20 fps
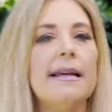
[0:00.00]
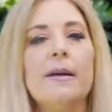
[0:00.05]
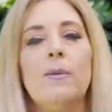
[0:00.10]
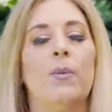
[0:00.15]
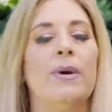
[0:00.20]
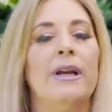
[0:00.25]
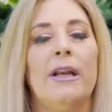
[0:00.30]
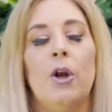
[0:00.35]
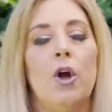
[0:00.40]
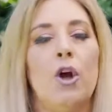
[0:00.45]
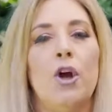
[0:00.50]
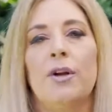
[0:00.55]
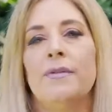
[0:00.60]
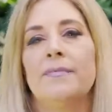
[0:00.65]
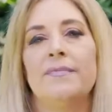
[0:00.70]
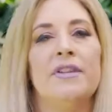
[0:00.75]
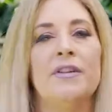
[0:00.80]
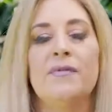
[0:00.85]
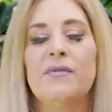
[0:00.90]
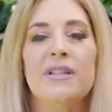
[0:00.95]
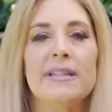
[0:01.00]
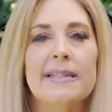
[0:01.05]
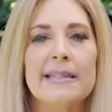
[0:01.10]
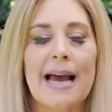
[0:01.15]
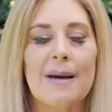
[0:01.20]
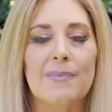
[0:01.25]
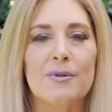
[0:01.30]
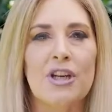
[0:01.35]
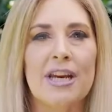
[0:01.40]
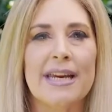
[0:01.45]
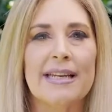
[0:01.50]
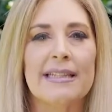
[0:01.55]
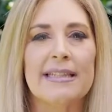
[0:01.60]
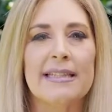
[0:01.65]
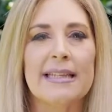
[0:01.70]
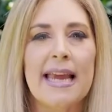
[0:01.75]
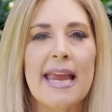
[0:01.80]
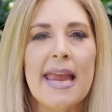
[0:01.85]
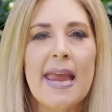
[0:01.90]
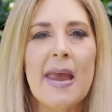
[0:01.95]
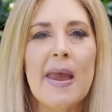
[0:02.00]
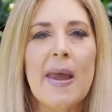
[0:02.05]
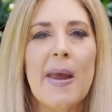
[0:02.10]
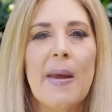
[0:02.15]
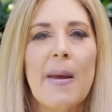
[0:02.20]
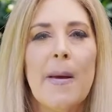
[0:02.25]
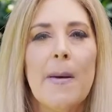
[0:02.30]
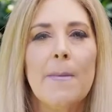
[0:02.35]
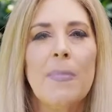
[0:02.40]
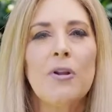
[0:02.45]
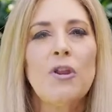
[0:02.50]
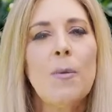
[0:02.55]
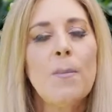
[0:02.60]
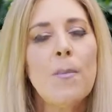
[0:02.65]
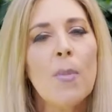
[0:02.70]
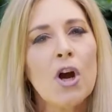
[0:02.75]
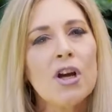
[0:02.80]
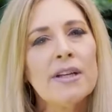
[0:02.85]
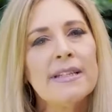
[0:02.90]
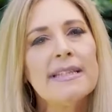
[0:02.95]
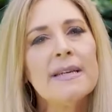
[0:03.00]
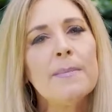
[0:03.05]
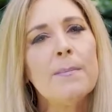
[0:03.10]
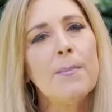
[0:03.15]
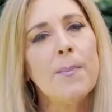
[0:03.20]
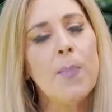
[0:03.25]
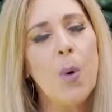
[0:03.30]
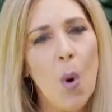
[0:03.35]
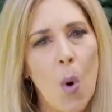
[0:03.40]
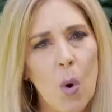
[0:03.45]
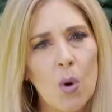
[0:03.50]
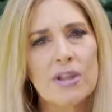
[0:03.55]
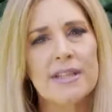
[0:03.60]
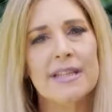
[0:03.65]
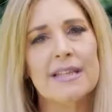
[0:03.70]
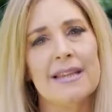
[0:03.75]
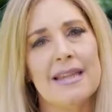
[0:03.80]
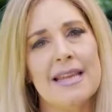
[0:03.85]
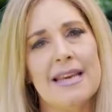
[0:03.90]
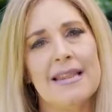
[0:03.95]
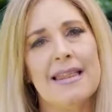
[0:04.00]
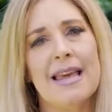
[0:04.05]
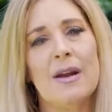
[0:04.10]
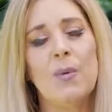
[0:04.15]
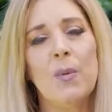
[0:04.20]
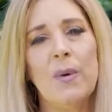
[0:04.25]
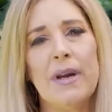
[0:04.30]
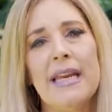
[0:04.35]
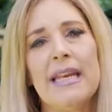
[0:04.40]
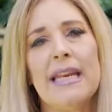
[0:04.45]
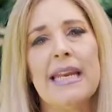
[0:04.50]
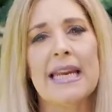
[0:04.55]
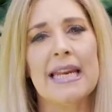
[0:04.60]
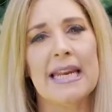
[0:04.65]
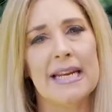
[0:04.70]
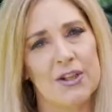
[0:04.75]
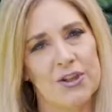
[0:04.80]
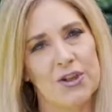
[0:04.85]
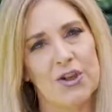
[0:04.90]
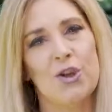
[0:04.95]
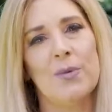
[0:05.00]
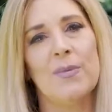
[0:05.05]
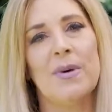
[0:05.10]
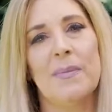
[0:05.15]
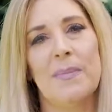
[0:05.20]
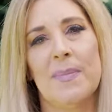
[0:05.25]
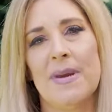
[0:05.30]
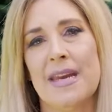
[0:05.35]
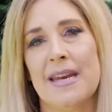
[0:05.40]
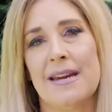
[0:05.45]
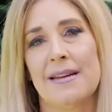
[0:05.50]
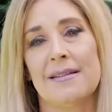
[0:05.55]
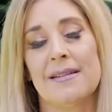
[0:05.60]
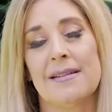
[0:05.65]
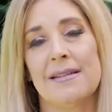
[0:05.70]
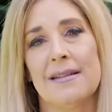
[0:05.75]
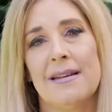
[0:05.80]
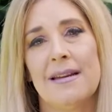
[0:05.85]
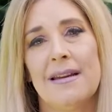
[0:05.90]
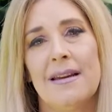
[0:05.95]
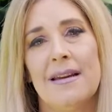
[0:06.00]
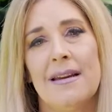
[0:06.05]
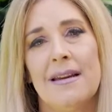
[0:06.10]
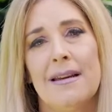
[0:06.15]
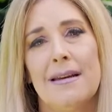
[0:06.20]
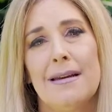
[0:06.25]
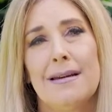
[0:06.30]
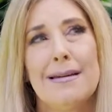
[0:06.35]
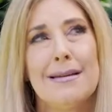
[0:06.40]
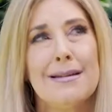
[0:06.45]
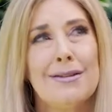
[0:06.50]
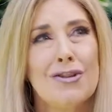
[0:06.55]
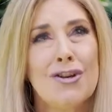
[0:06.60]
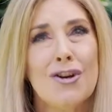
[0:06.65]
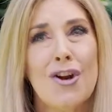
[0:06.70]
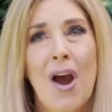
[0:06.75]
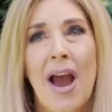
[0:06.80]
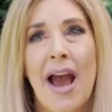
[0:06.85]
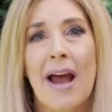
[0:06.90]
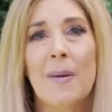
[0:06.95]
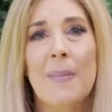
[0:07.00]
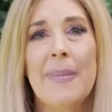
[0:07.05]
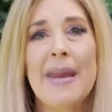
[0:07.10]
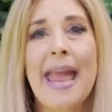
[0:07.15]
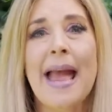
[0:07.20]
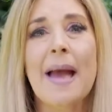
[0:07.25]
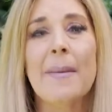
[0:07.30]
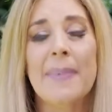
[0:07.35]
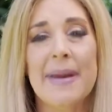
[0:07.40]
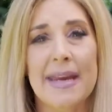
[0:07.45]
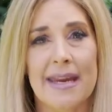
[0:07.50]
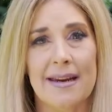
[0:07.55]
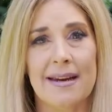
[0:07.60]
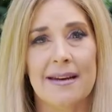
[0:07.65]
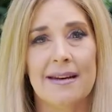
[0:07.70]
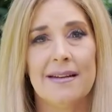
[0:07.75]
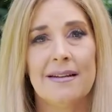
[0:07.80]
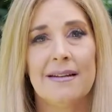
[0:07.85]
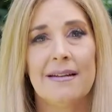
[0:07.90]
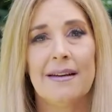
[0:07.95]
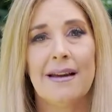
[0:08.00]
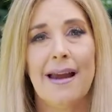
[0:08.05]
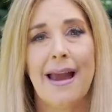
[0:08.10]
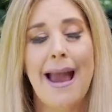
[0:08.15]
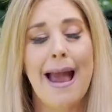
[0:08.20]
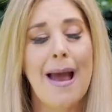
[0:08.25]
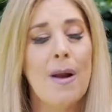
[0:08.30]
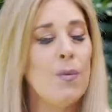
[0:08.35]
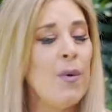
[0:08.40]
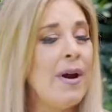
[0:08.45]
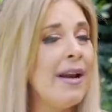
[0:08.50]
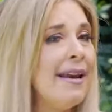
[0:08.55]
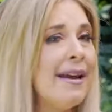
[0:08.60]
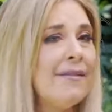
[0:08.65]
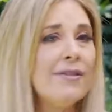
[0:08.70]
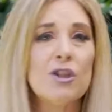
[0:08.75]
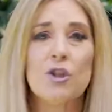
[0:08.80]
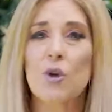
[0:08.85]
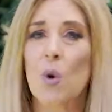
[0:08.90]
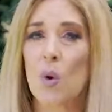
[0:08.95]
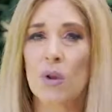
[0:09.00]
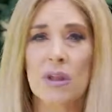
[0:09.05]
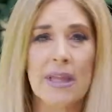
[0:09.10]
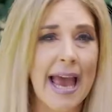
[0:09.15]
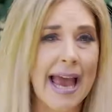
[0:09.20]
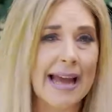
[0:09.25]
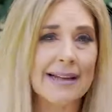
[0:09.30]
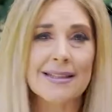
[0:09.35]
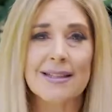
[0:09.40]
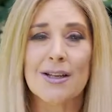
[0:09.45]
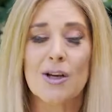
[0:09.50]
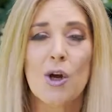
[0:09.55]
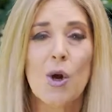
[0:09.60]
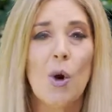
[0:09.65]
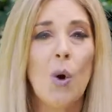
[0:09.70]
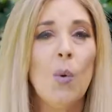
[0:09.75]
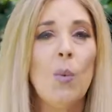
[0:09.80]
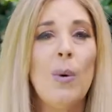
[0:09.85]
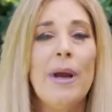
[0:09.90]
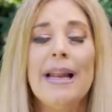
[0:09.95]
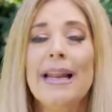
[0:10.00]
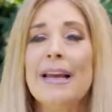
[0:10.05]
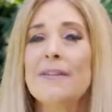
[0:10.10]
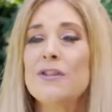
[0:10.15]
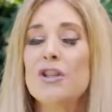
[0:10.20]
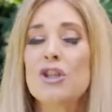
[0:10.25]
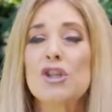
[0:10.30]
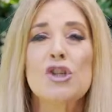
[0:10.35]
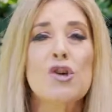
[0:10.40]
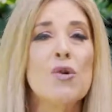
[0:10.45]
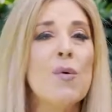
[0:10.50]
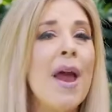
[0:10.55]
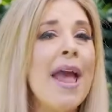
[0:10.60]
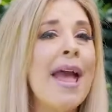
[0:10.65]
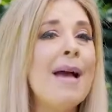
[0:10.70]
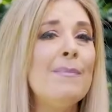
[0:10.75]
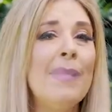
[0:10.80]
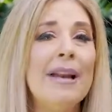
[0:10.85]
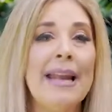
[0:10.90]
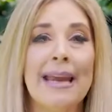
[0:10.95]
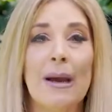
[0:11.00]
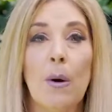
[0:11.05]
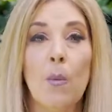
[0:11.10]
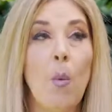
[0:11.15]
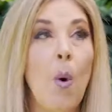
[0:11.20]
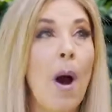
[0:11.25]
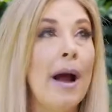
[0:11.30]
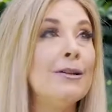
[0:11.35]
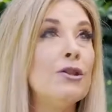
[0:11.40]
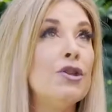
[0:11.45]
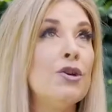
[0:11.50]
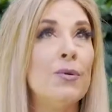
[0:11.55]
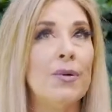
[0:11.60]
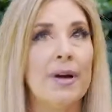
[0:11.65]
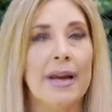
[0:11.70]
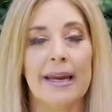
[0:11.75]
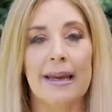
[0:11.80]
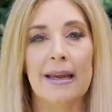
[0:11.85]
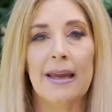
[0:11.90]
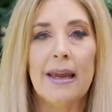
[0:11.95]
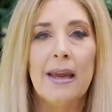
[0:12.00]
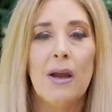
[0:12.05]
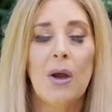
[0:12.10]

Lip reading: and we learn different subjects. But the most important thing that we need as human beings is to know how to be happy. And we're never taught that. We're left scrambling, wondering.